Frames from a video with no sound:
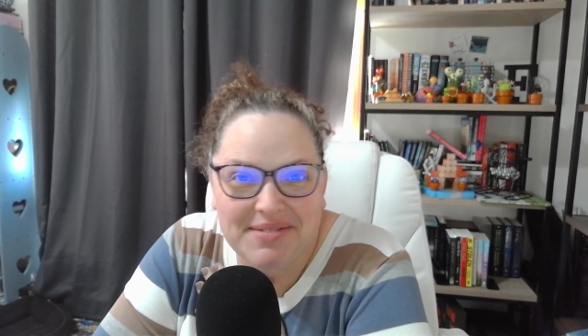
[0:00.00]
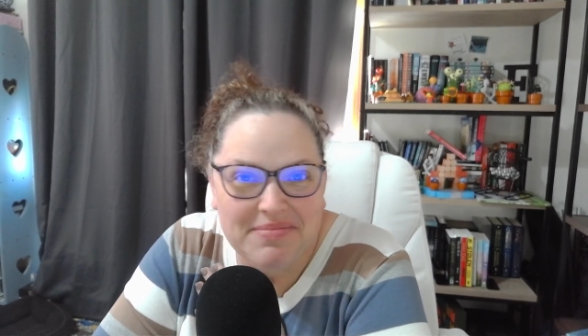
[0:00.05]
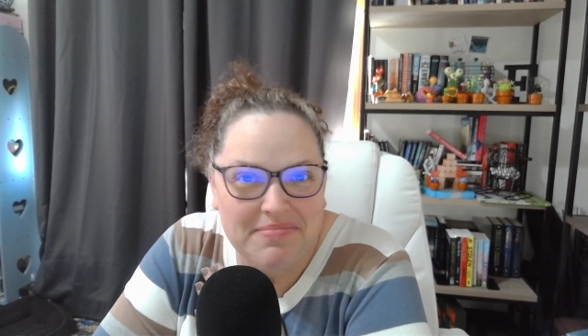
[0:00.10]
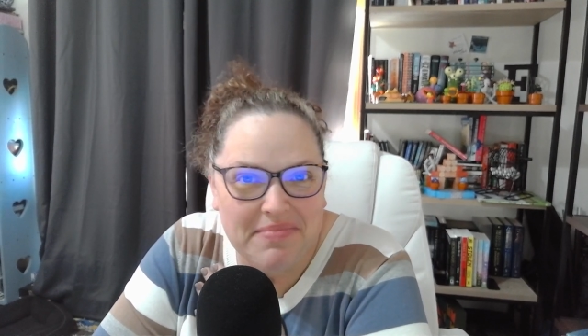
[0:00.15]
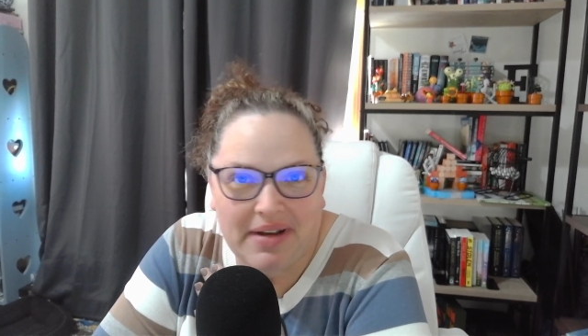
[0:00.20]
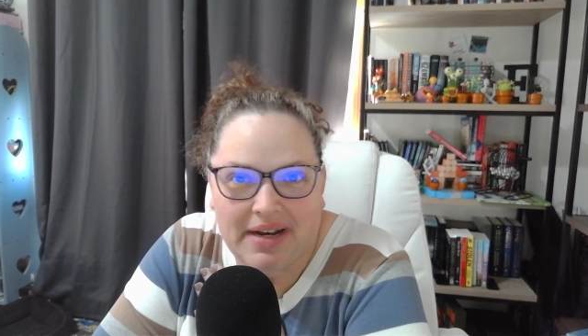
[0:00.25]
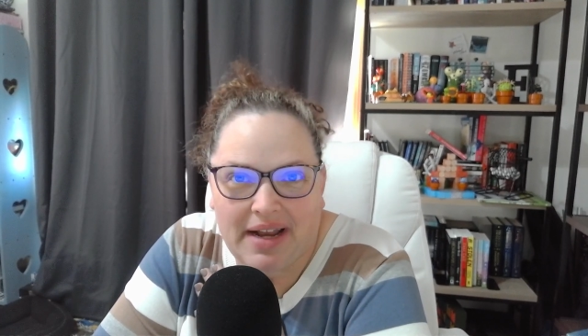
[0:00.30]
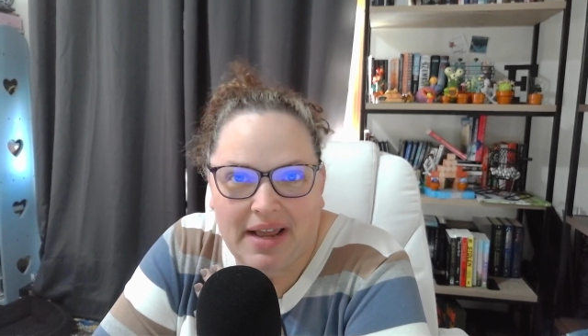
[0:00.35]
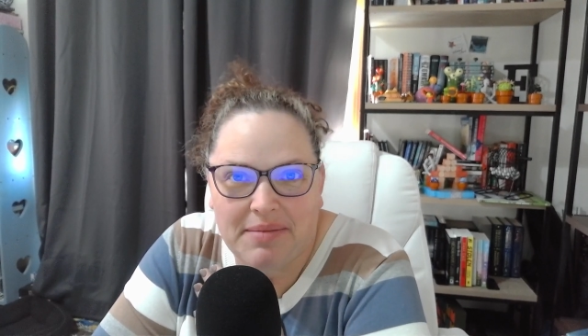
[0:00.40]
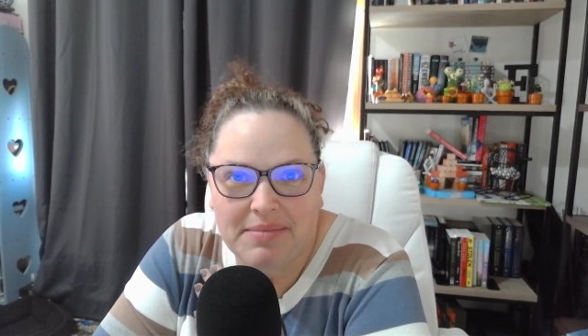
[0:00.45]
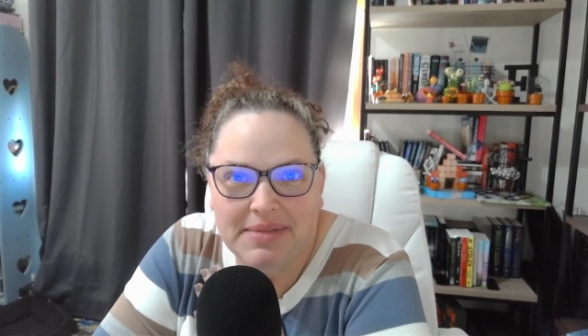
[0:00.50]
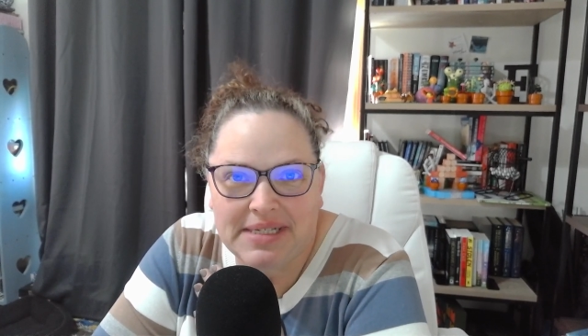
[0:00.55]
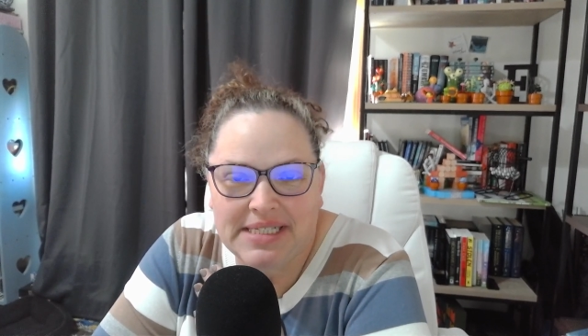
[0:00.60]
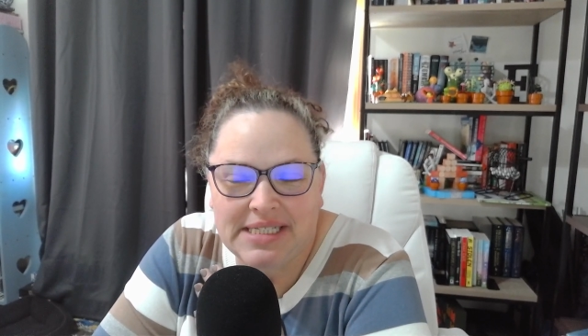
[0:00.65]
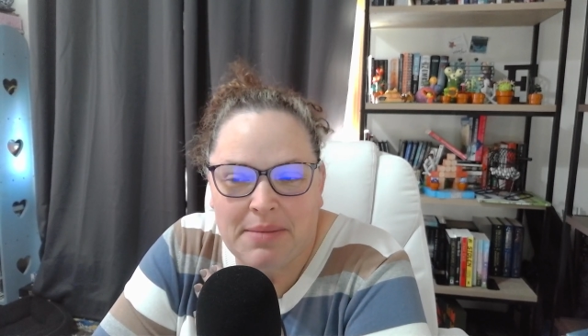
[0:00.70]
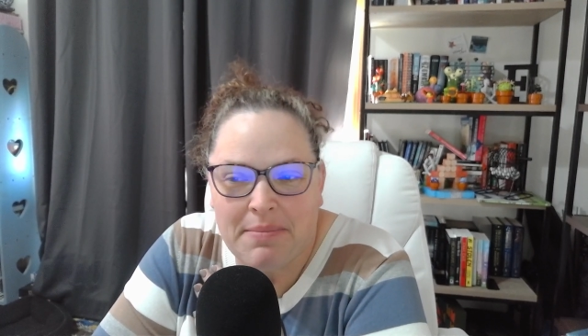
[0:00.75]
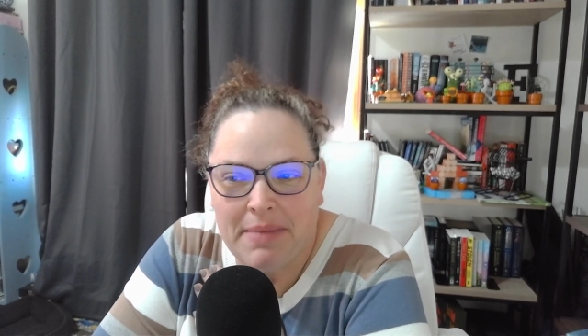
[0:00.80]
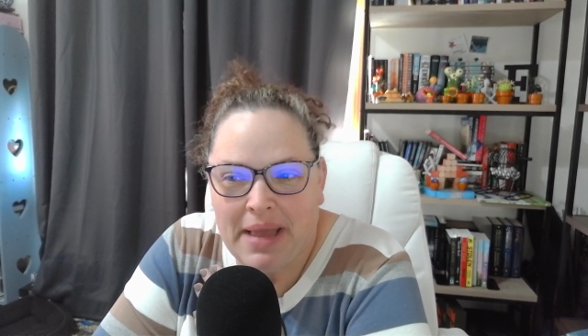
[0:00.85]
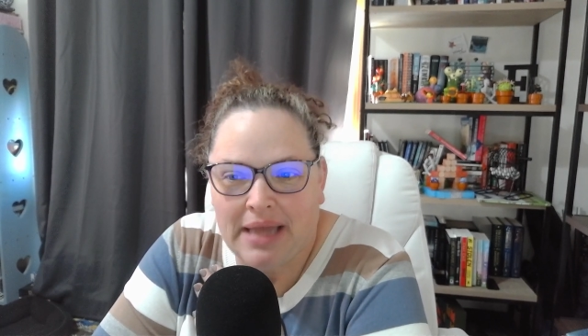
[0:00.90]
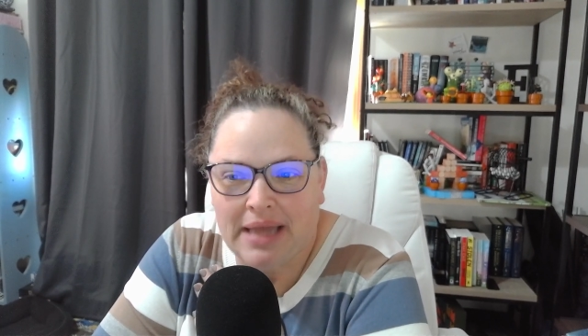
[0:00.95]
My name is
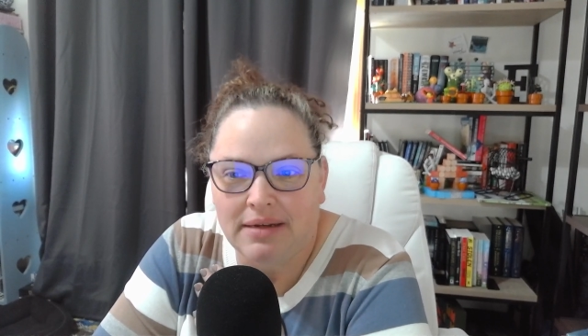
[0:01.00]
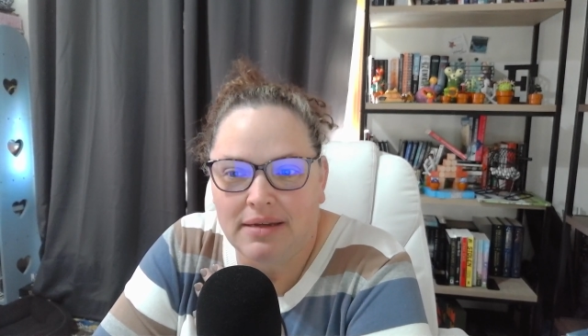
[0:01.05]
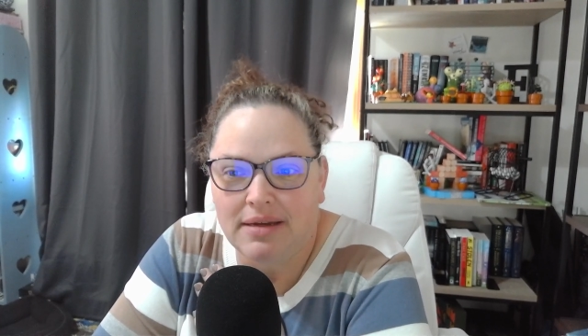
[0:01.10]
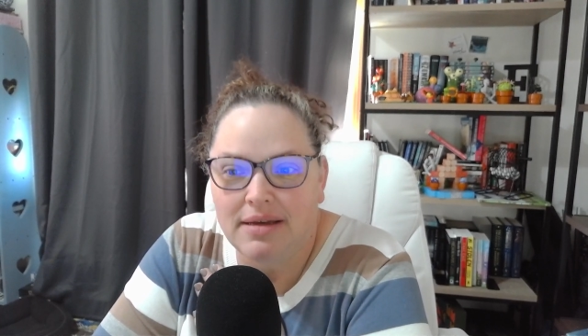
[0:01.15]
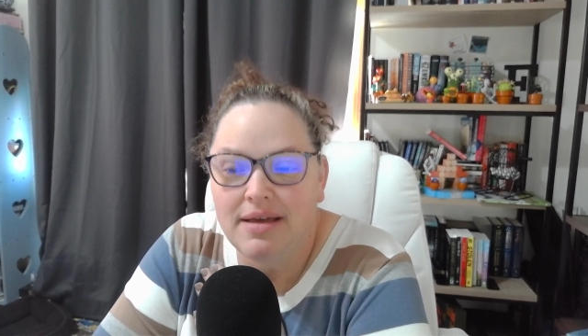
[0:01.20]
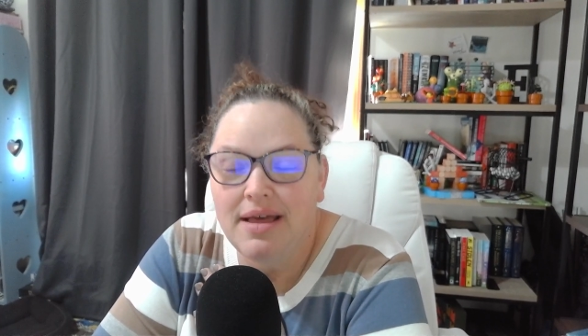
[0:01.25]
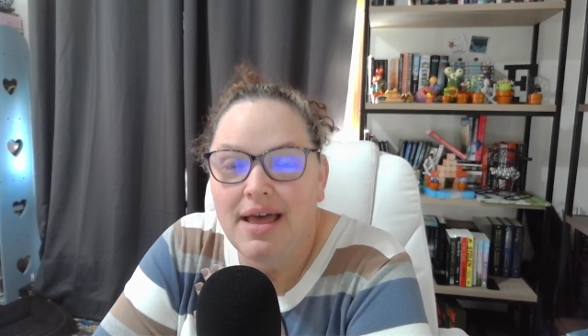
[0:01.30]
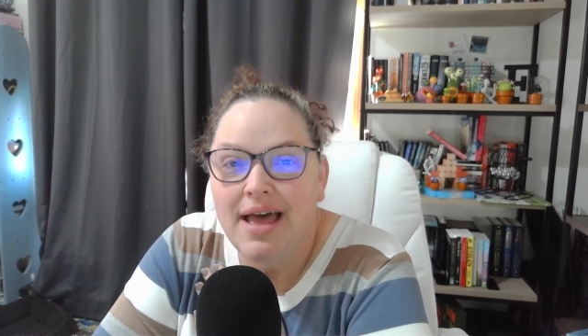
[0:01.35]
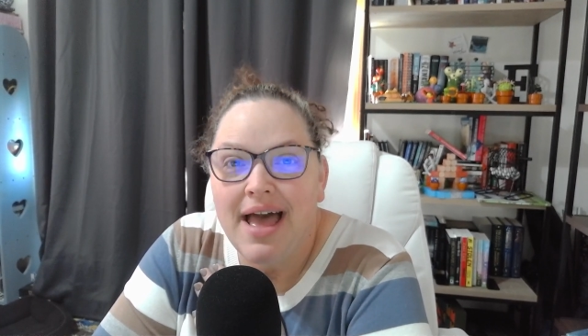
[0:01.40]
Amanda,